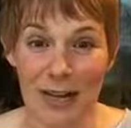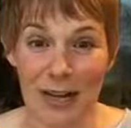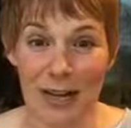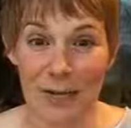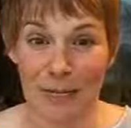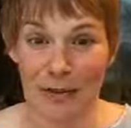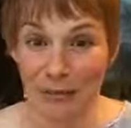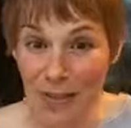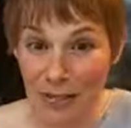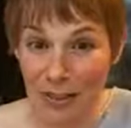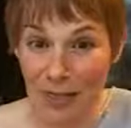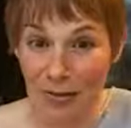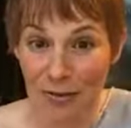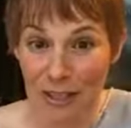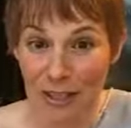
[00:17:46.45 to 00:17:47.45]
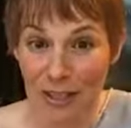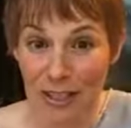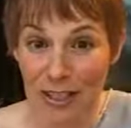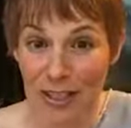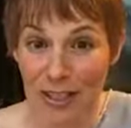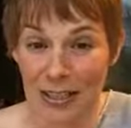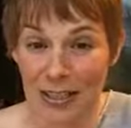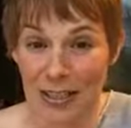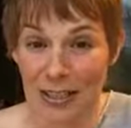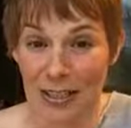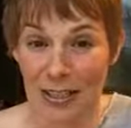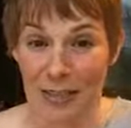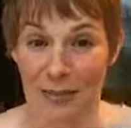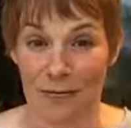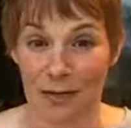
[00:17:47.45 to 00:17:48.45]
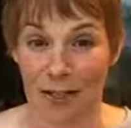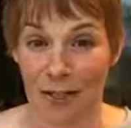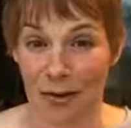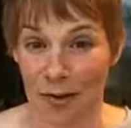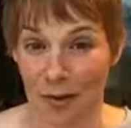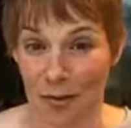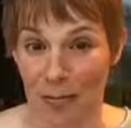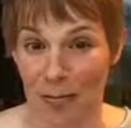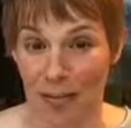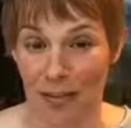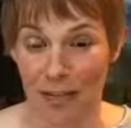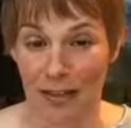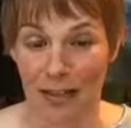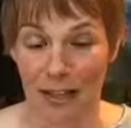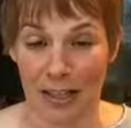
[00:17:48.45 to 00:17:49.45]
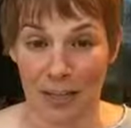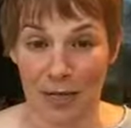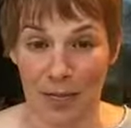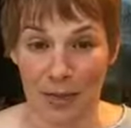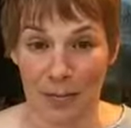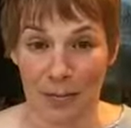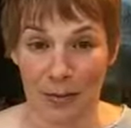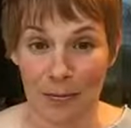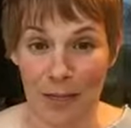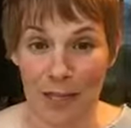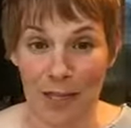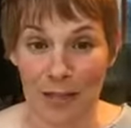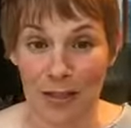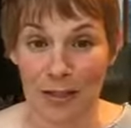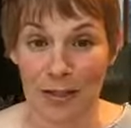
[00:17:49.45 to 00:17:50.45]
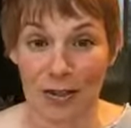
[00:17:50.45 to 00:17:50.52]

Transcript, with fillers: Um, if you have any questions, this video will be on the Facebook page.